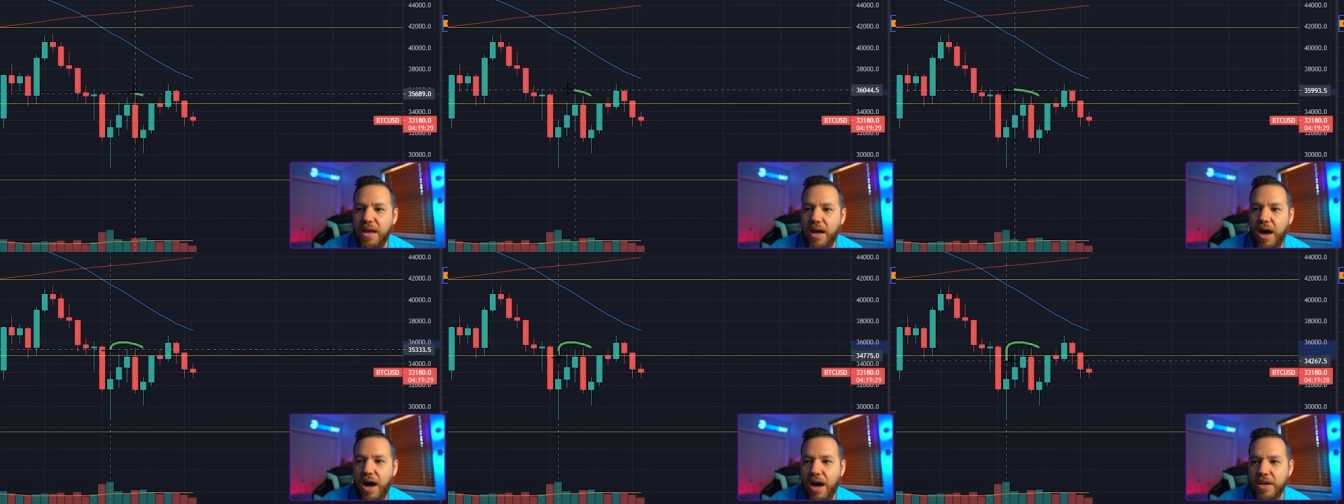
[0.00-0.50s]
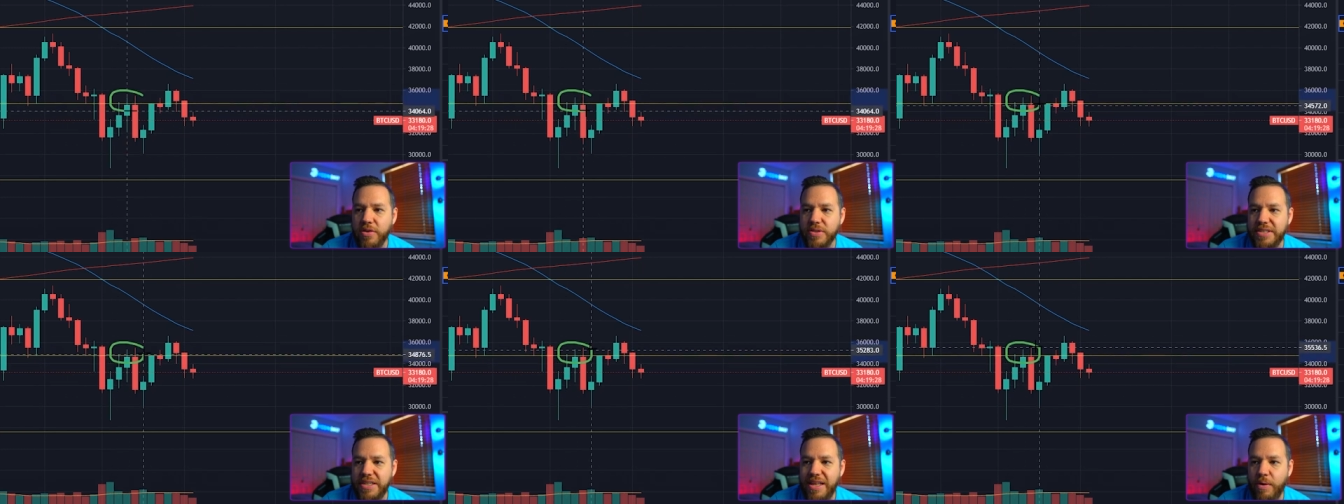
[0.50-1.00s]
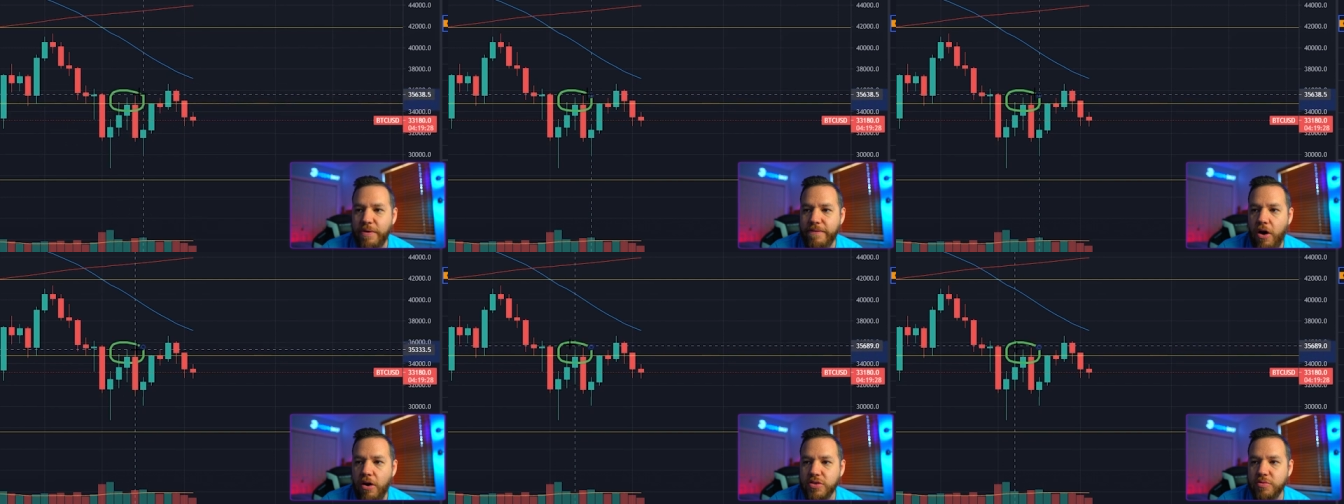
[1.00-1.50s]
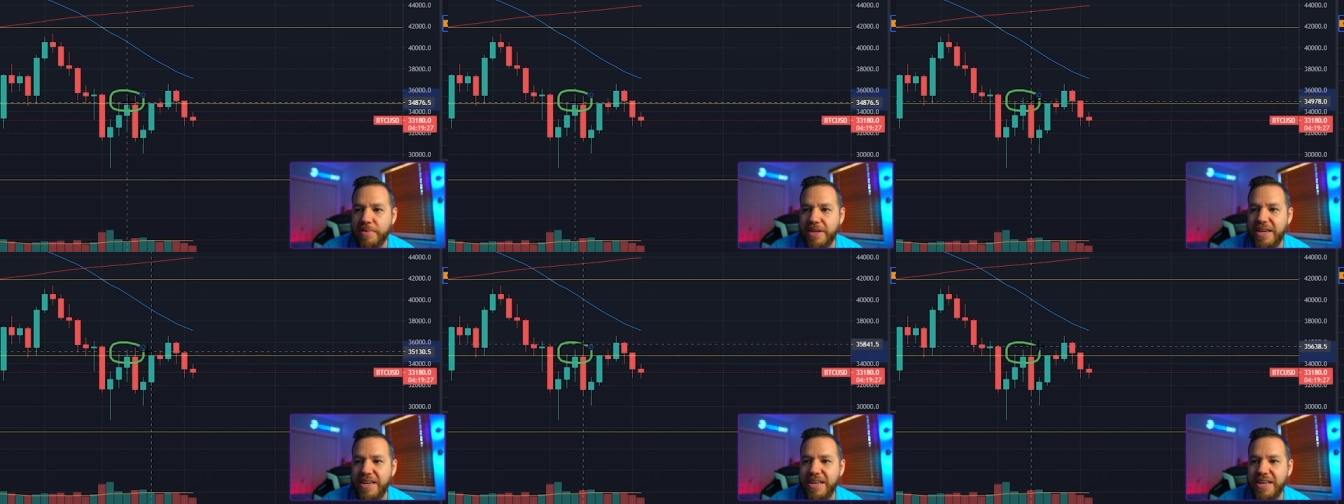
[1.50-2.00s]
Uh, you'll see that we've also been
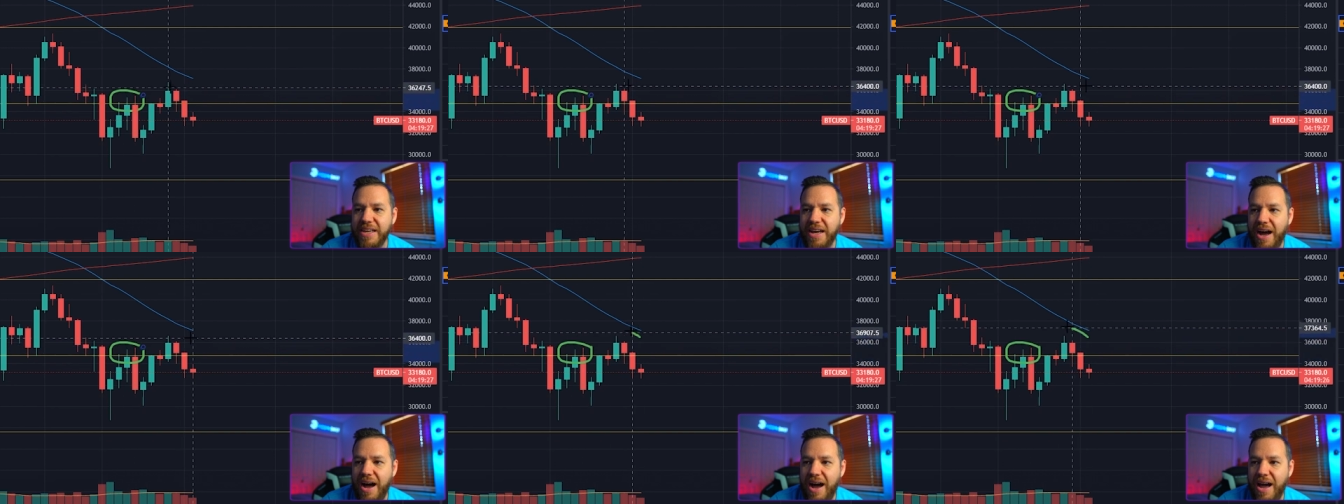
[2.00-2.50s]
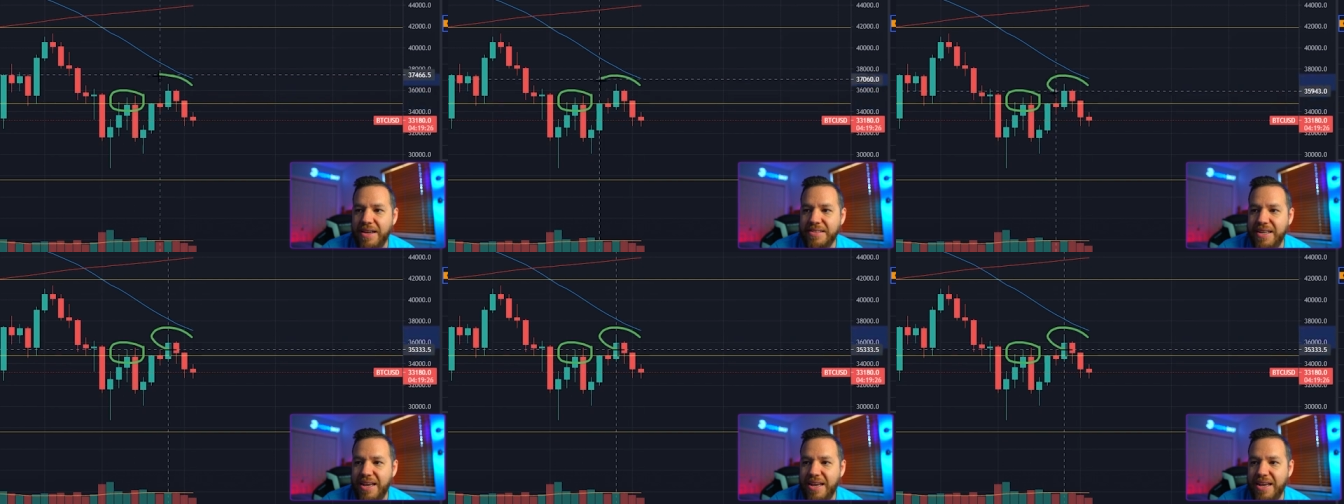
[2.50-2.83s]
hitting highs